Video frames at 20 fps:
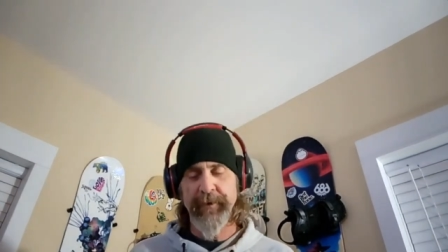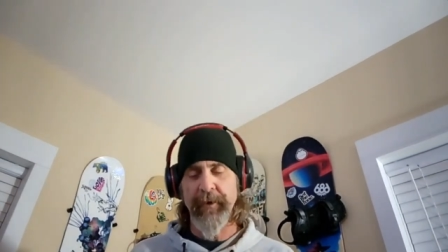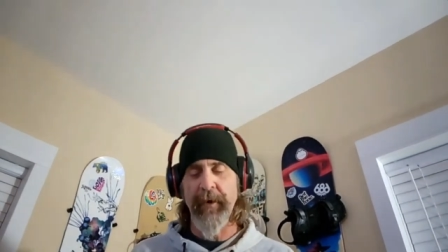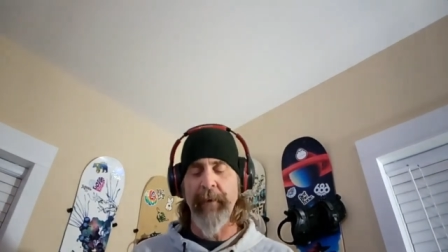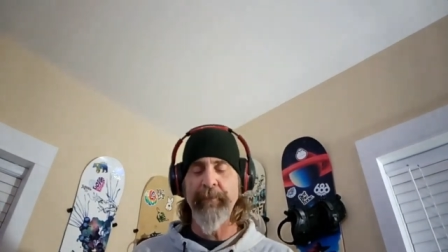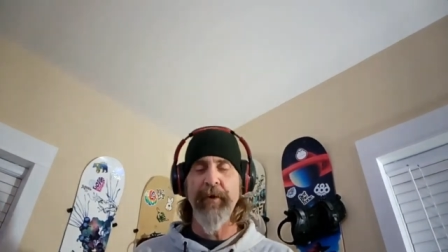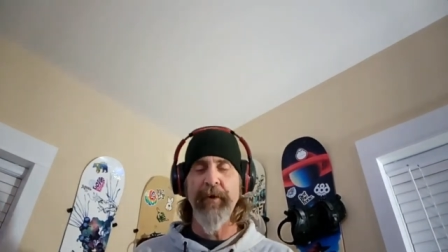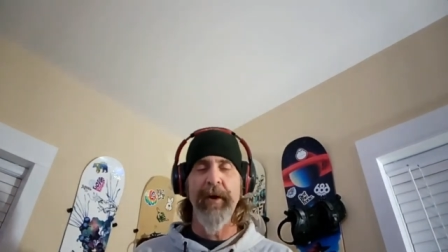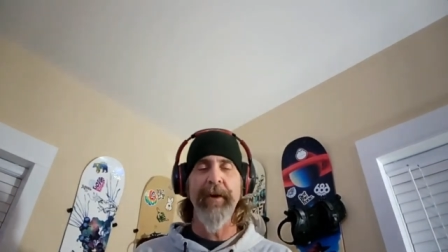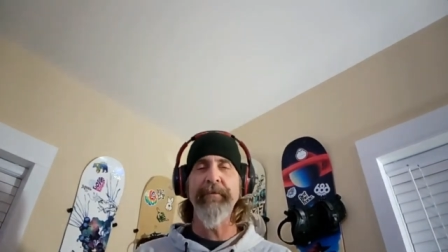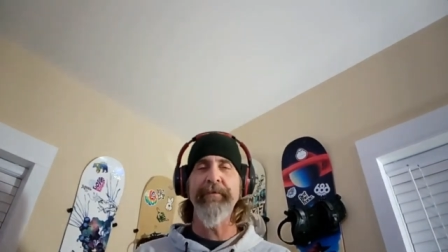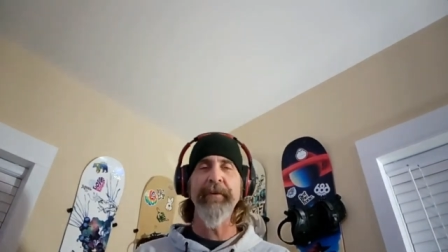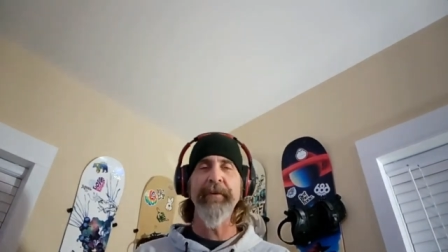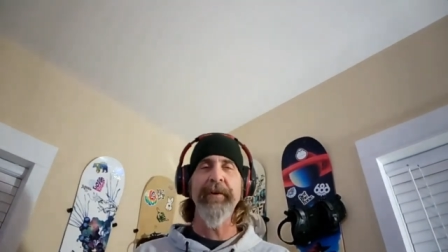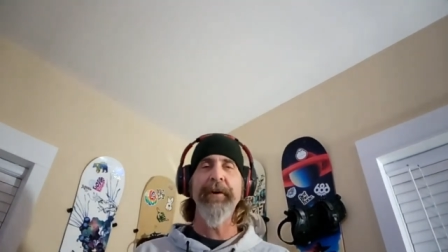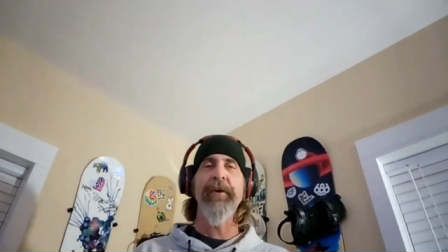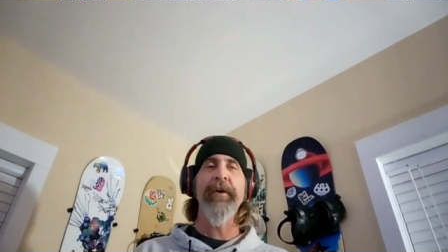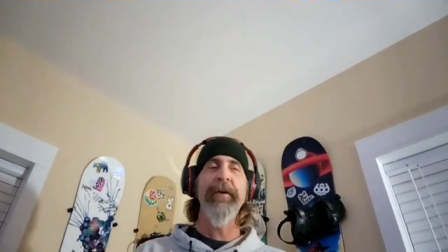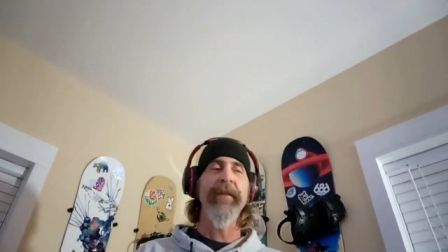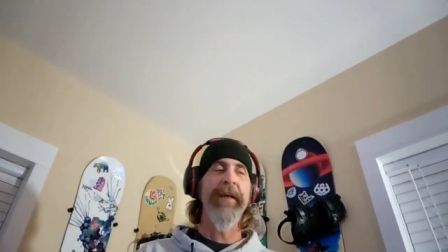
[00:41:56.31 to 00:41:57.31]
So I'm trying to
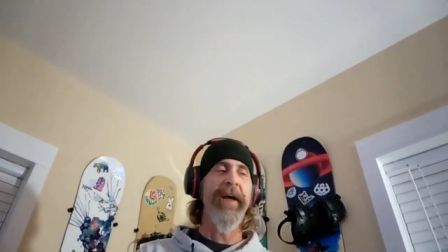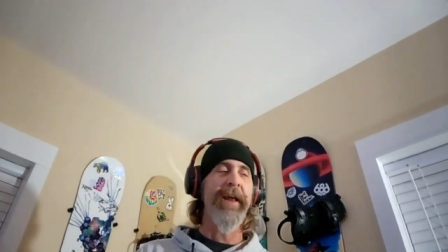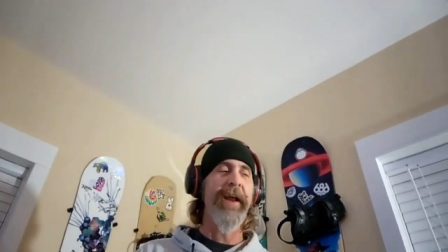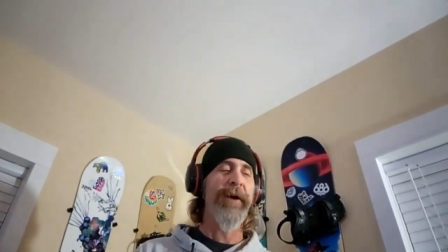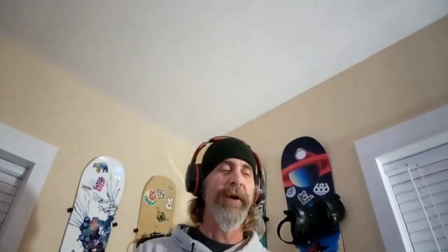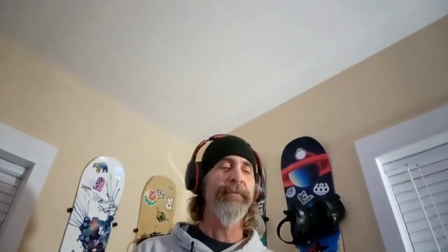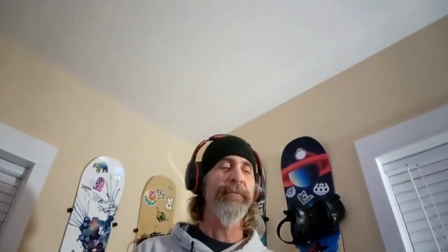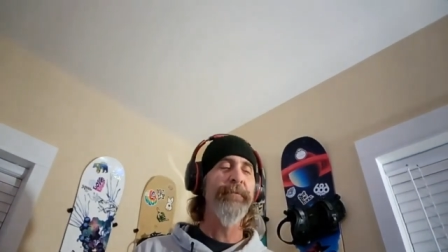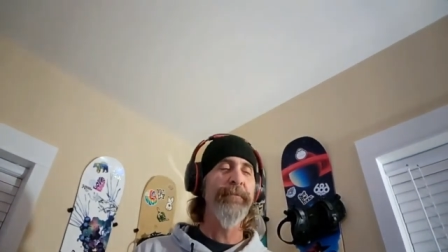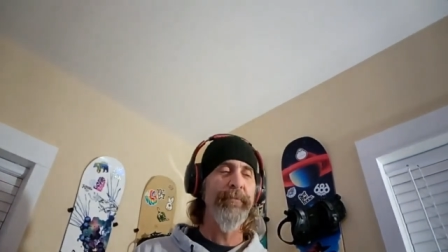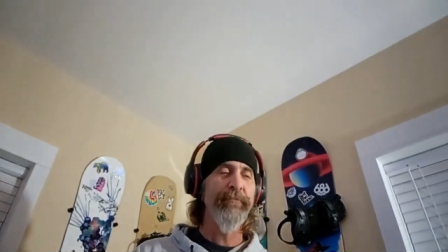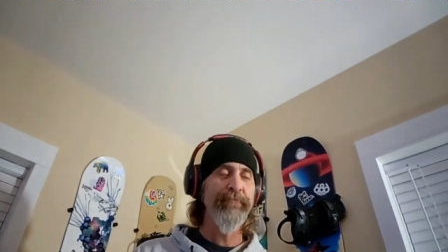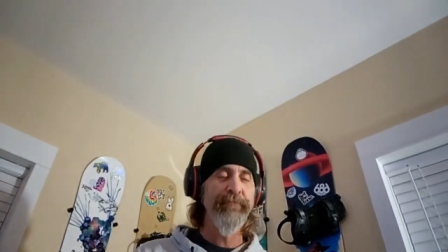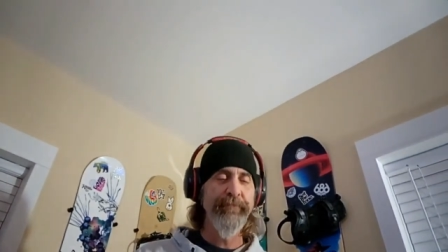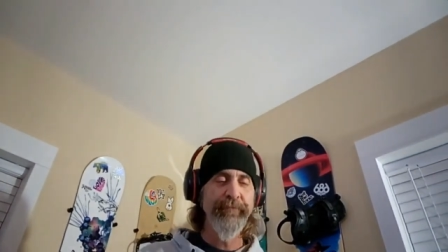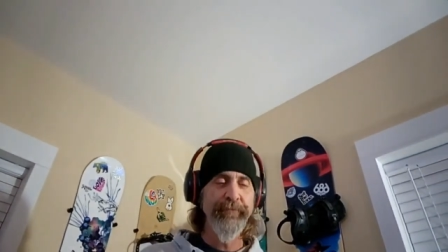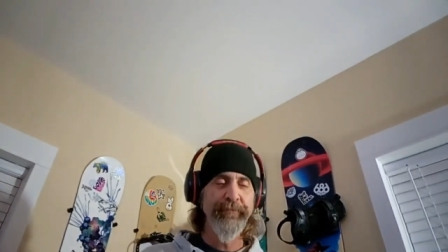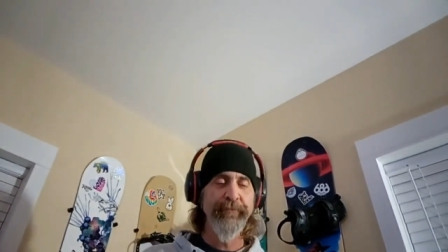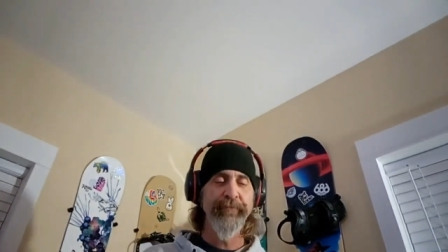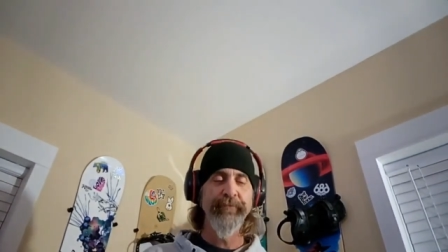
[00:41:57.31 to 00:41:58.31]
figure all that out.
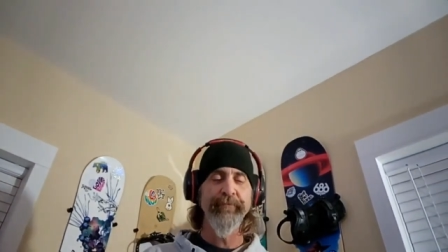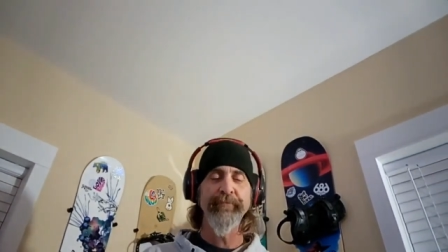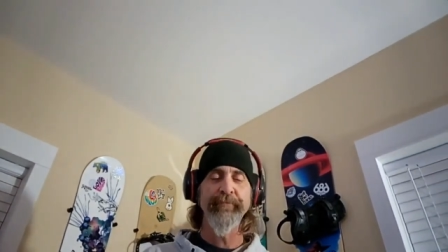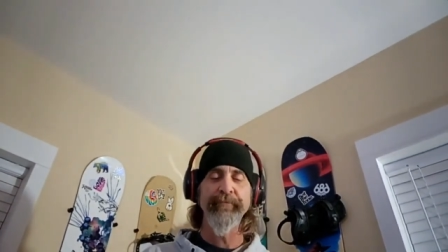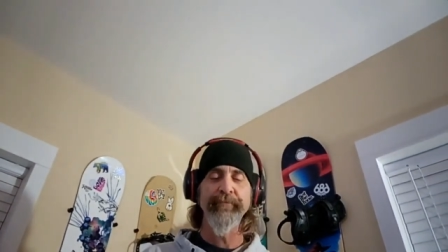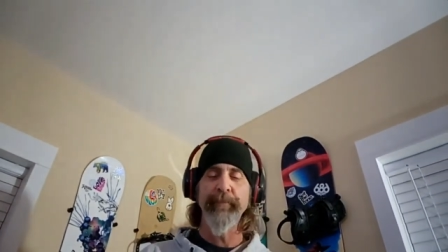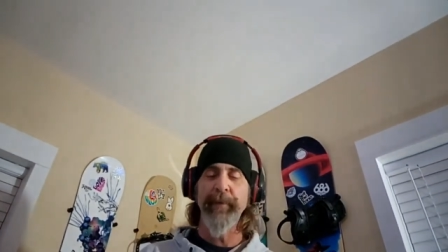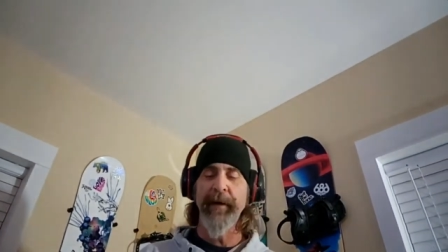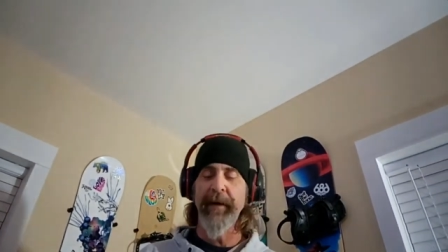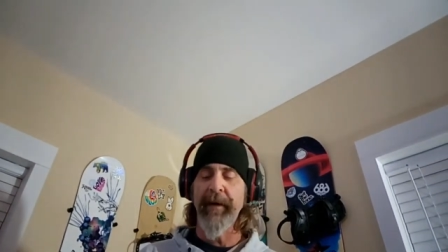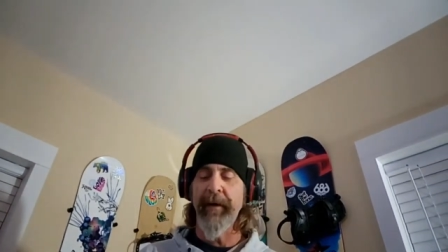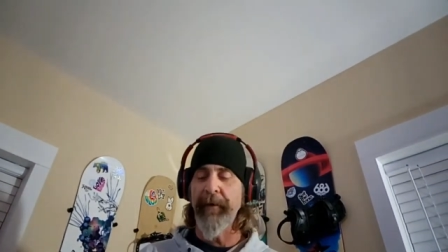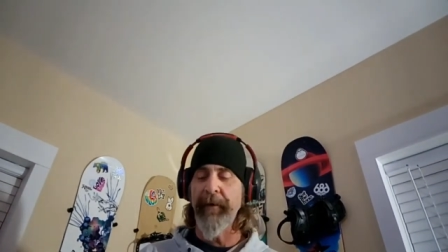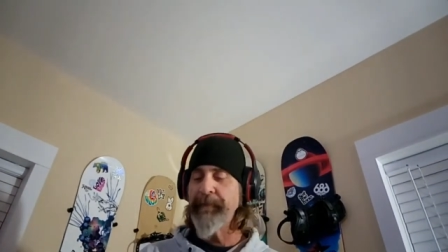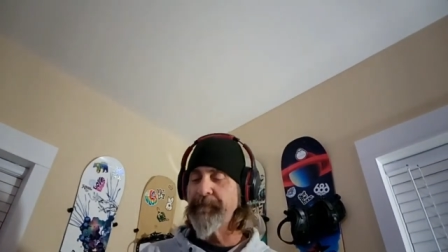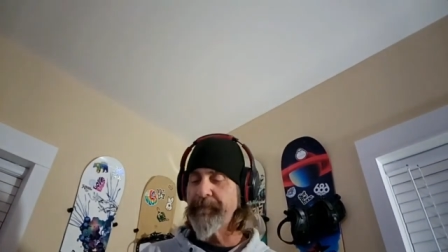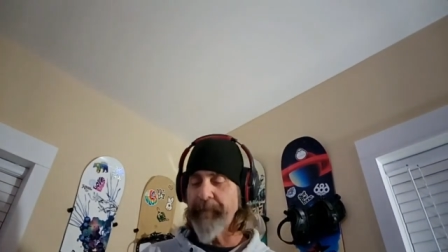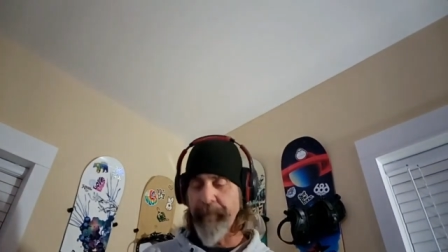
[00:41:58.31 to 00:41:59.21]
But